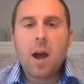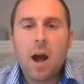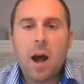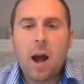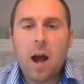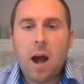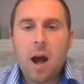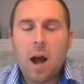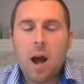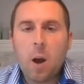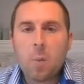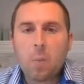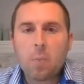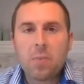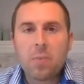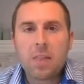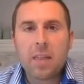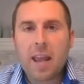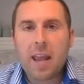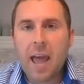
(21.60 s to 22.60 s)

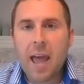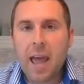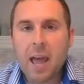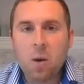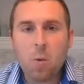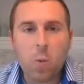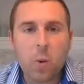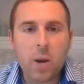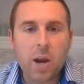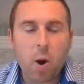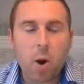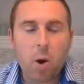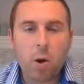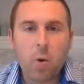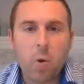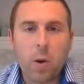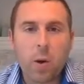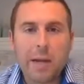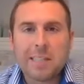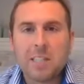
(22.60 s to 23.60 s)
Today we are
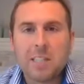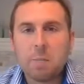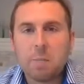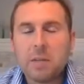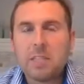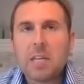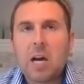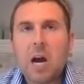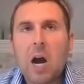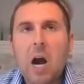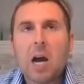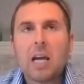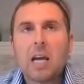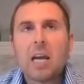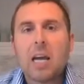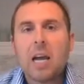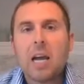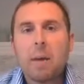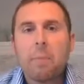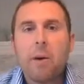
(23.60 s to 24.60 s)
going to be
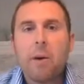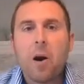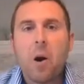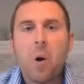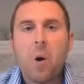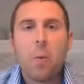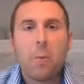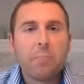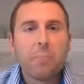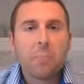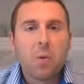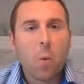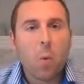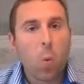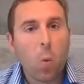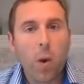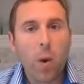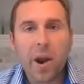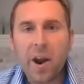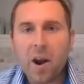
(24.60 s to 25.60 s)
talking about
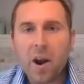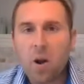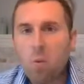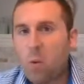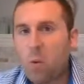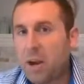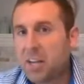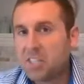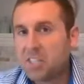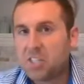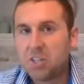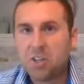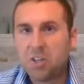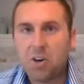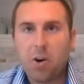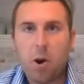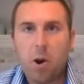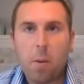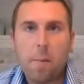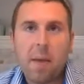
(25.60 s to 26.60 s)
where Western
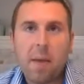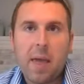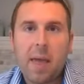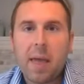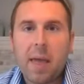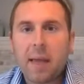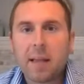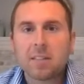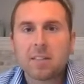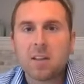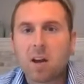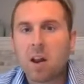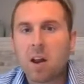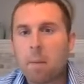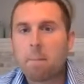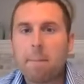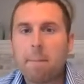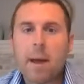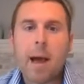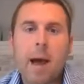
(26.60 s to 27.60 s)
Europe is on
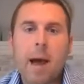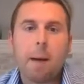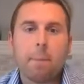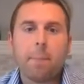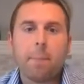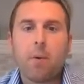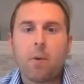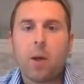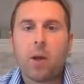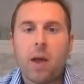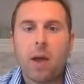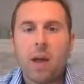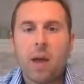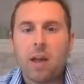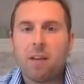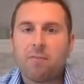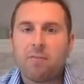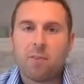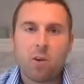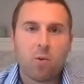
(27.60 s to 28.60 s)
a map.
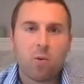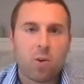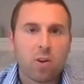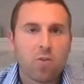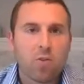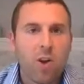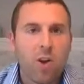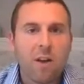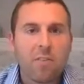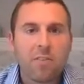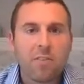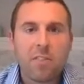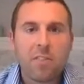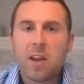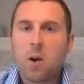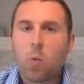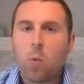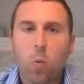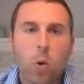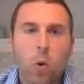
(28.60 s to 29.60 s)
Okay. If you were to travel
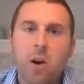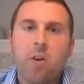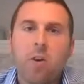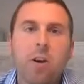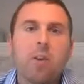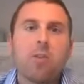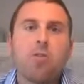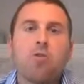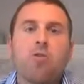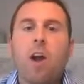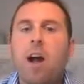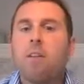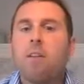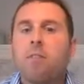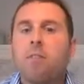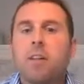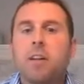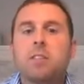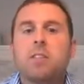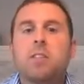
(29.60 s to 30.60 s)
there, where are you
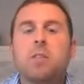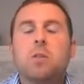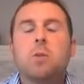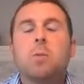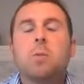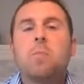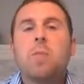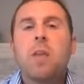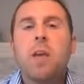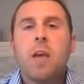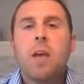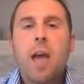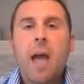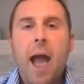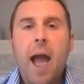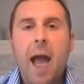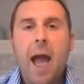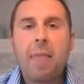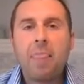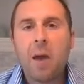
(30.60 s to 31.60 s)
traveling to?
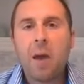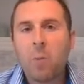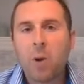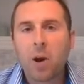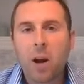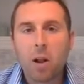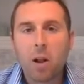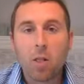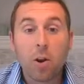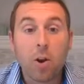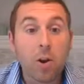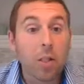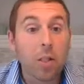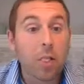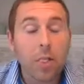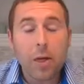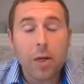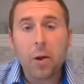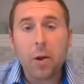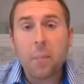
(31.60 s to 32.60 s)
And then we're going to learn a
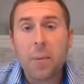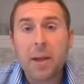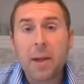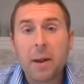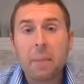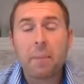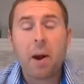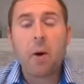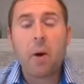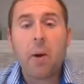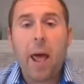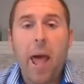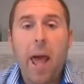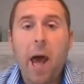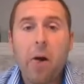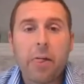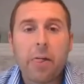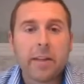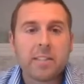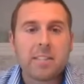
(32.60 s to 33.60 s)
little bit about
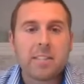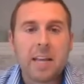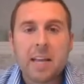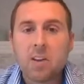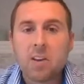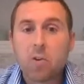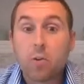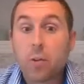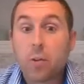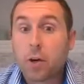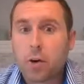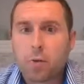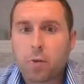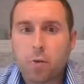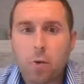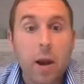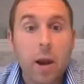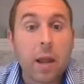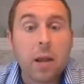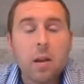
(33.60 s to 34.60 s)
Alexander the
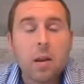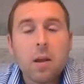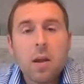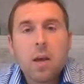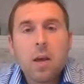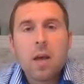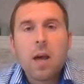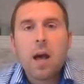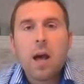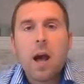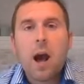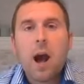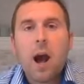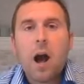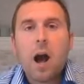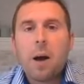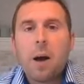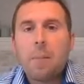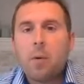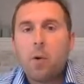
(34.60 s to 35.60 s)
Great,
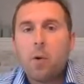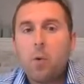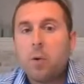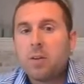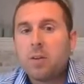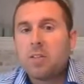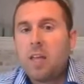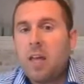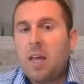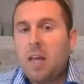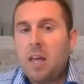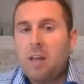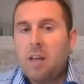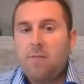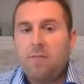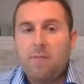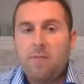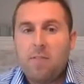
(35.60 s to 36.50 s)
who was a